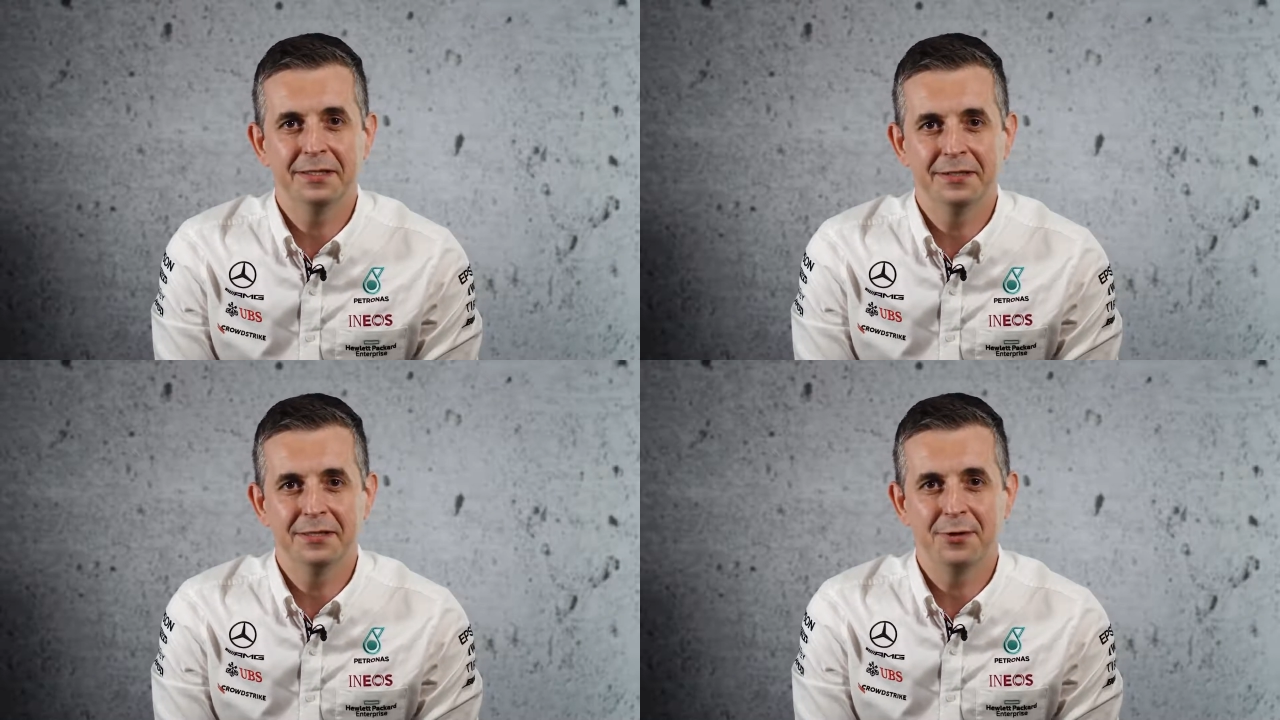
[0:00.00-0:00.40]

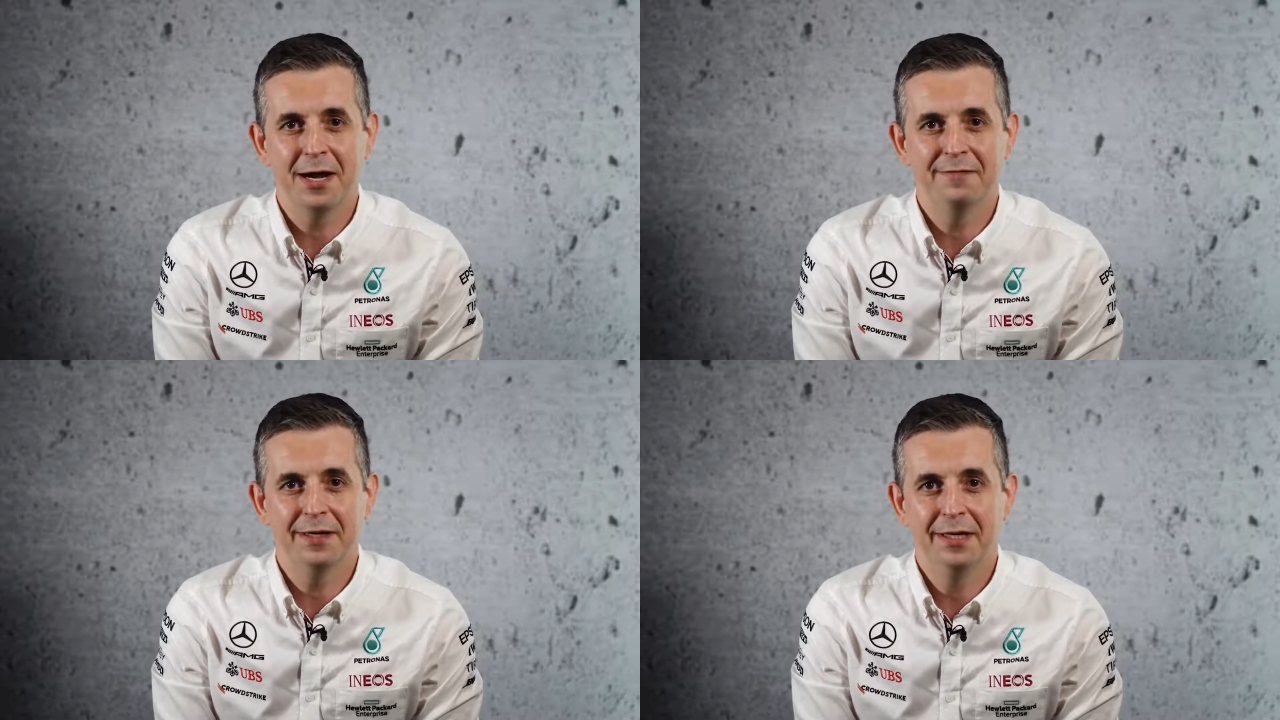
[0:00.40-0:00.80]
the
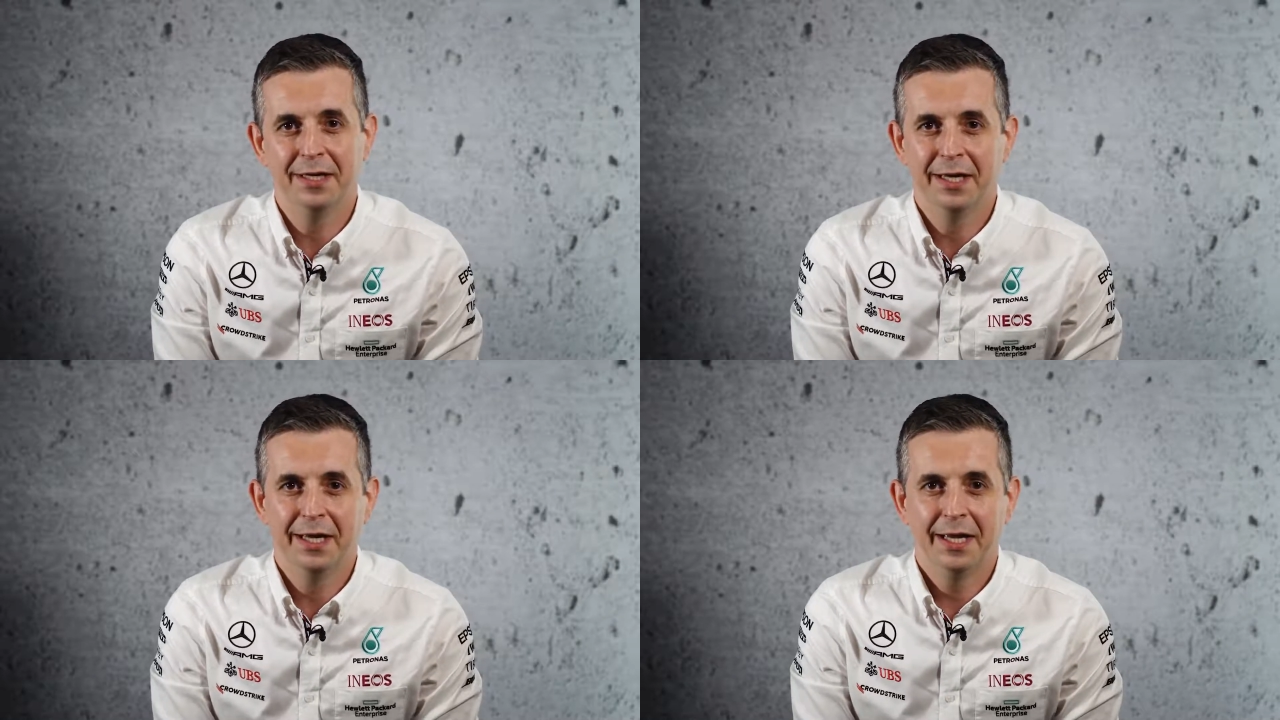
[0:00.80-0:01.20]
driver
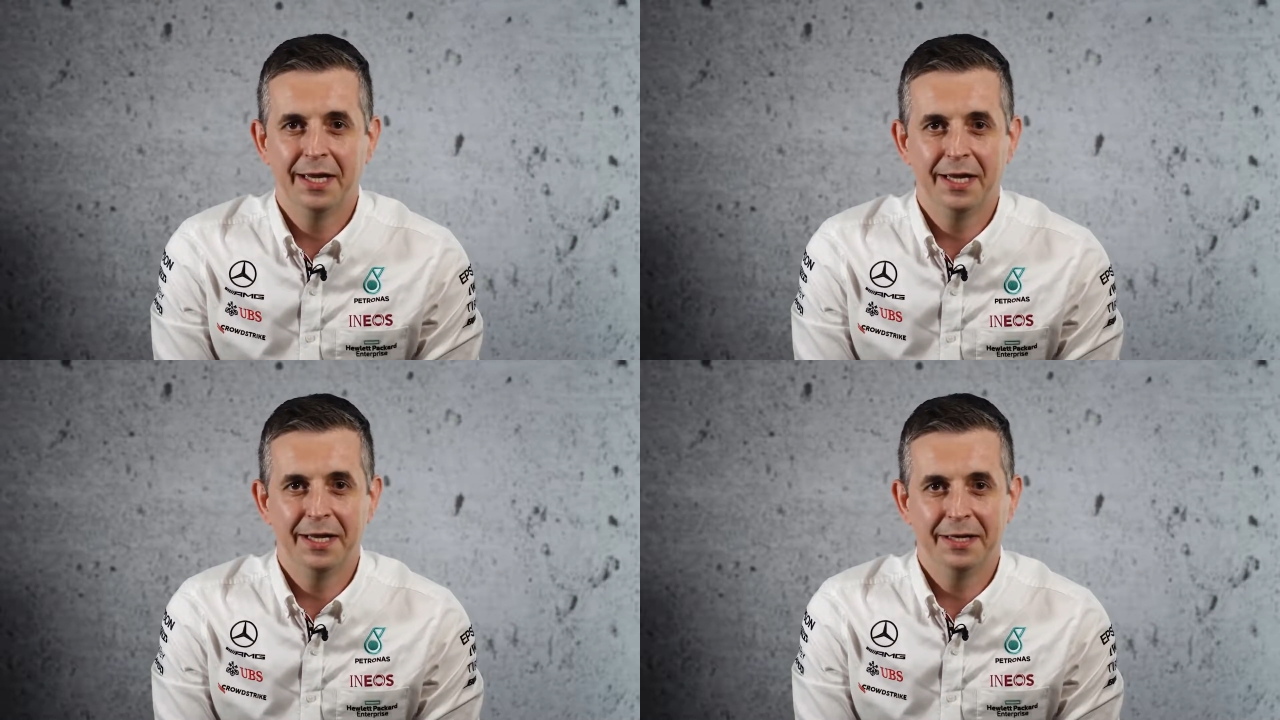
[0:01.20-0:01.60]

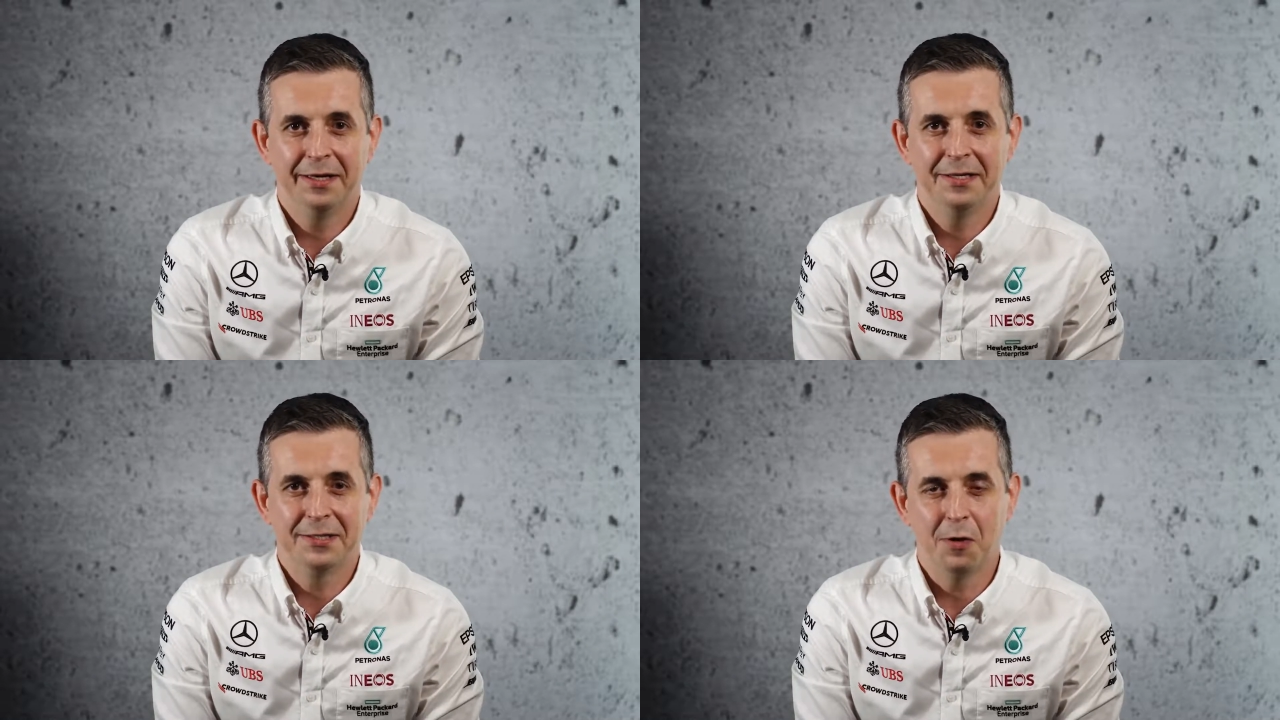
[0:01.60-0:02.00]

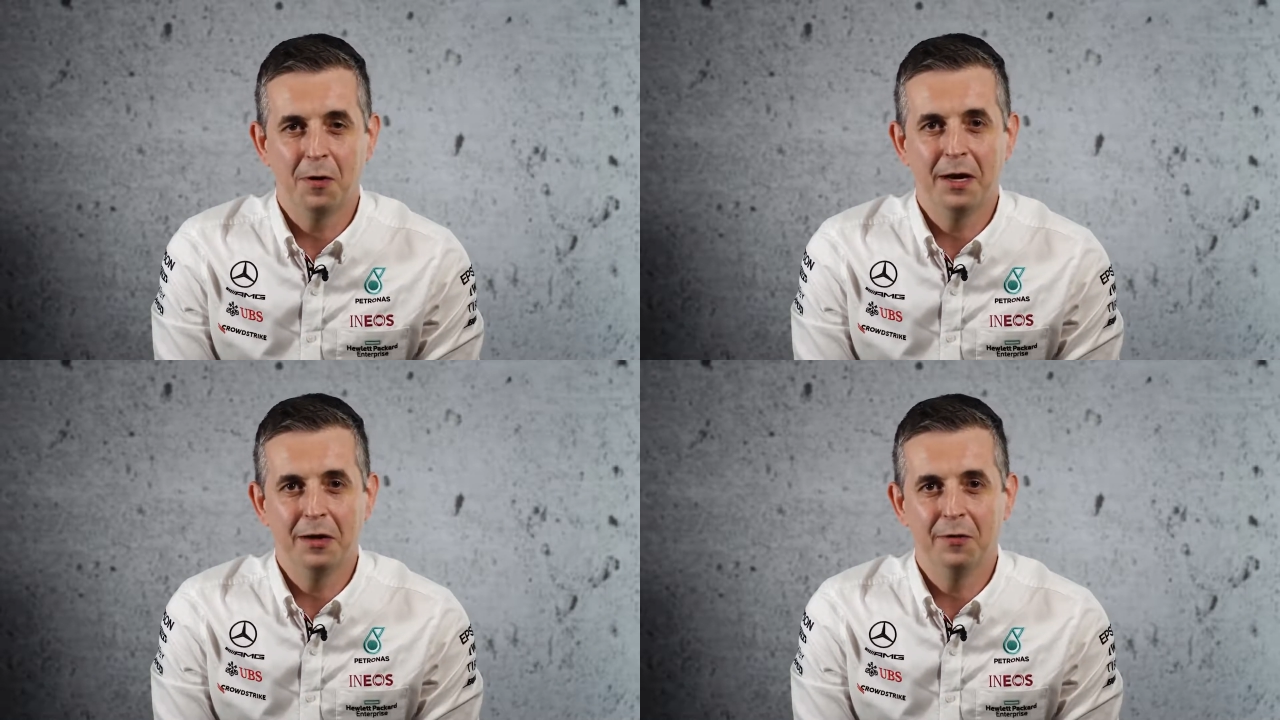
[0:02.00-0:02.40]
has
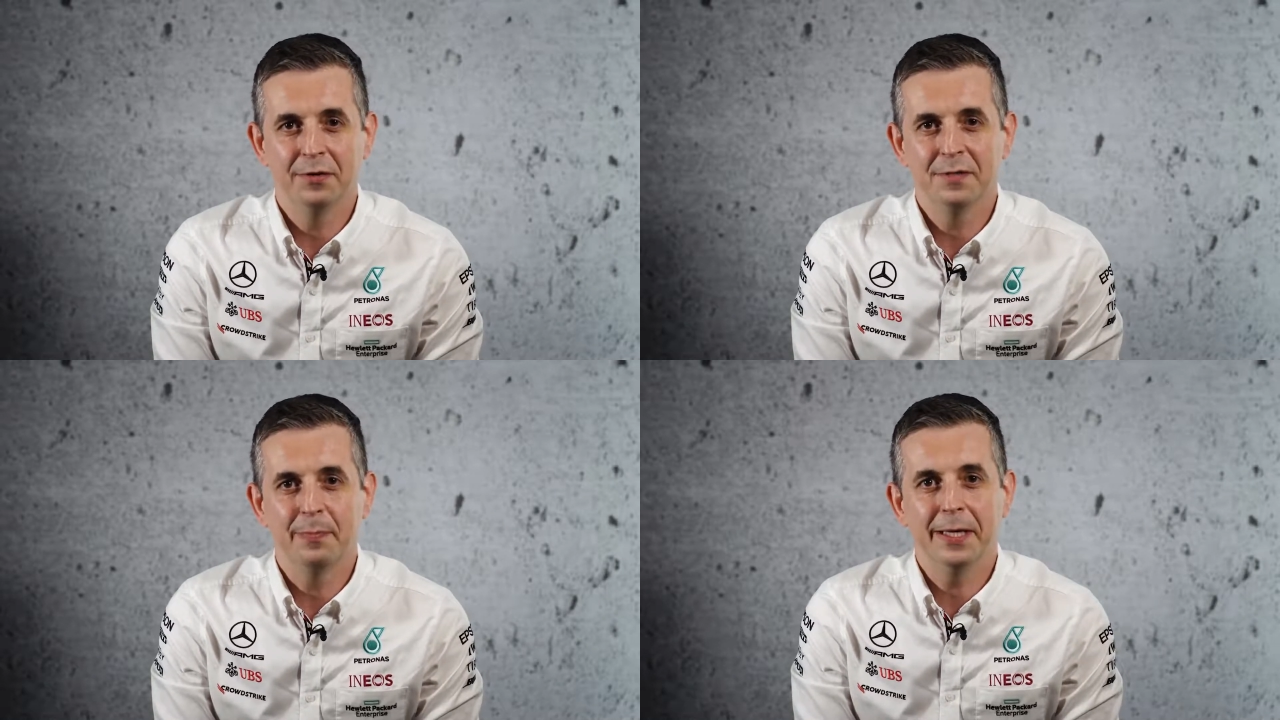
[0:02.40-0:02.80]
got a lot on
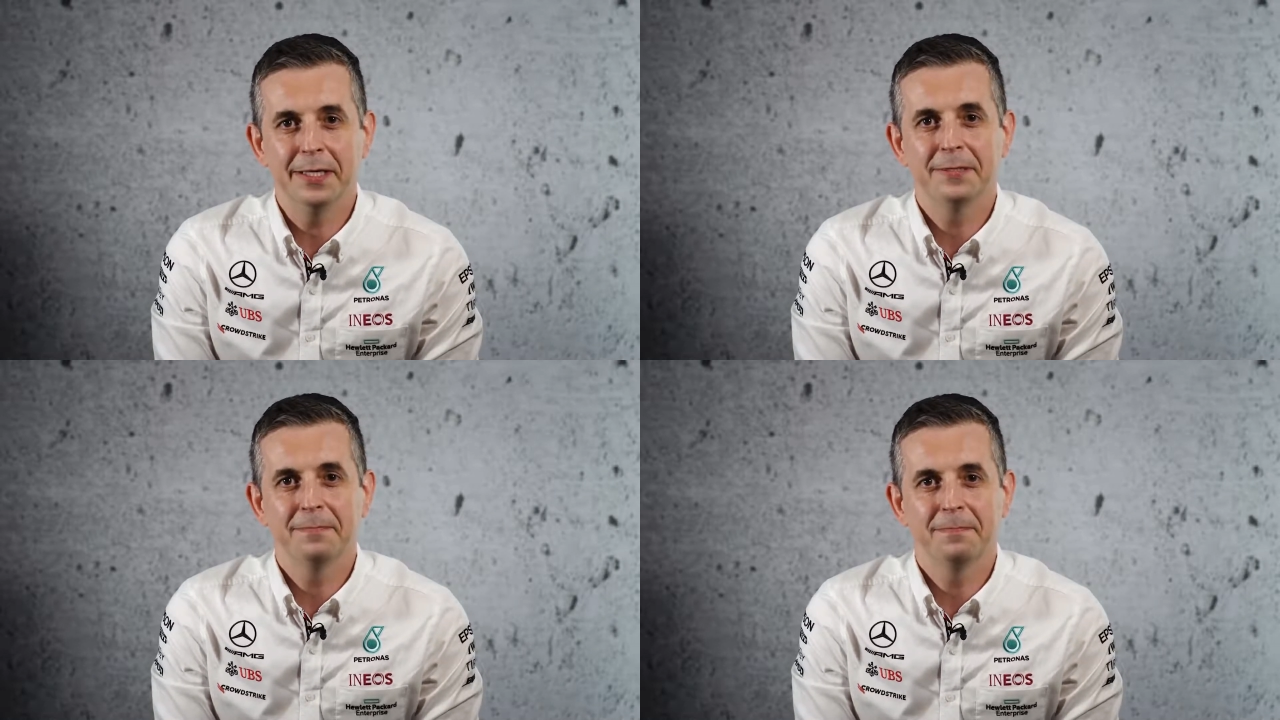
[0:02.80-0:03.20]
his plate.